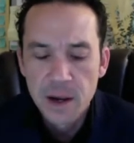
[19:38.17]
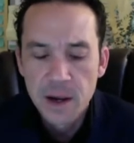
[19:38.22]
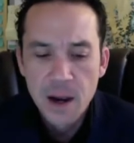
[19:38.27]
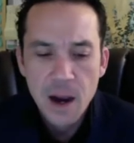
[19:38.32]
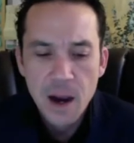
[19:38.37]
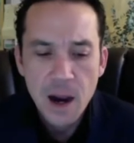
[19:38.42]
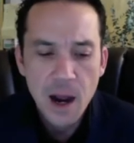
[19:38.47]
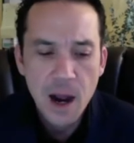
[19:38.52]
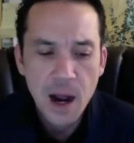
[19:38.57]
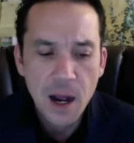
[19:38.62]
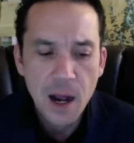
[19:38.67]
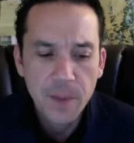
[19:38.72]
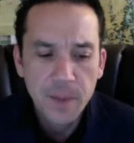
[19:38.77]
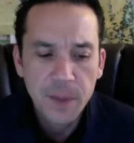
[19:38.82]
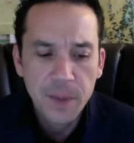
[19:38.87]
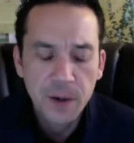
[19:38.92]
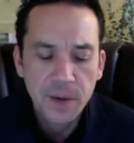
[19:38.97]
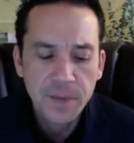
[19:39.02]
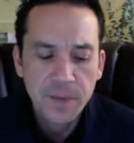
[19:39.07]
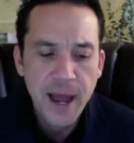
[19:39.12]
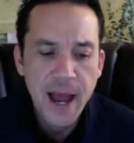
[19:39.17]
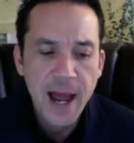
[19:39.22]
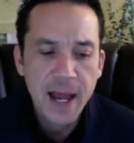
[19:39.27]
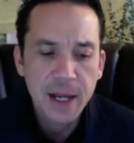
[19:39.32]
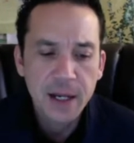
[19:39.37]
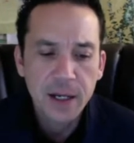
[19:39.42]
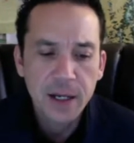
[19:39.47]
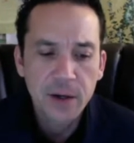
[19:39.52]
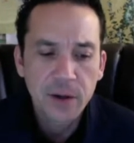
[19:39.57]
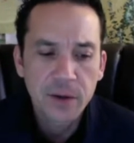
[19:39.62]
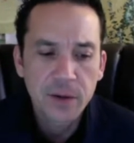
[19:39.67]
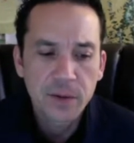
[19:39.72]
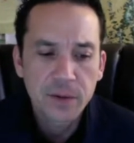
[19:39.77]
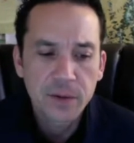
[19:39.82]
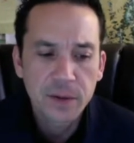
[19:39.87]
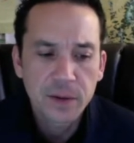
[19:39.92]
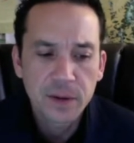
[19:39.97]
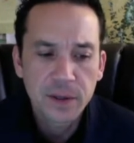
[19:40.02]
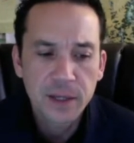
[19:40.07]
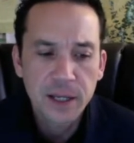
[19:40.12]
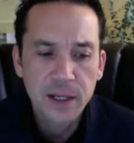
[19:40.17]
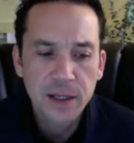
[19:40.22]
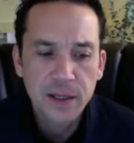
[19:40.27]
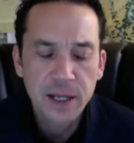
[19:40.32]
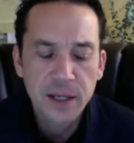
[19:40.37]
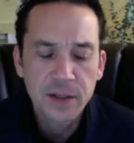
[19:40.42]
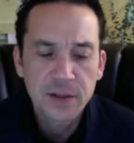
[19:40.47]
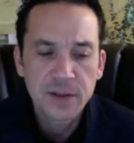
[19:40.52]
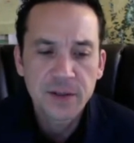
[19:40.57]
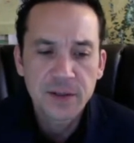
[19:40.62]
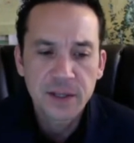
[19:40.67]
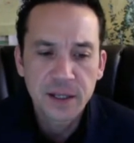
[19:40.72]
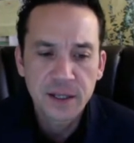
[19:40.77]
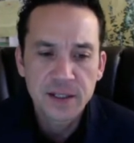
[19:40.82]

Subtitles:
that, the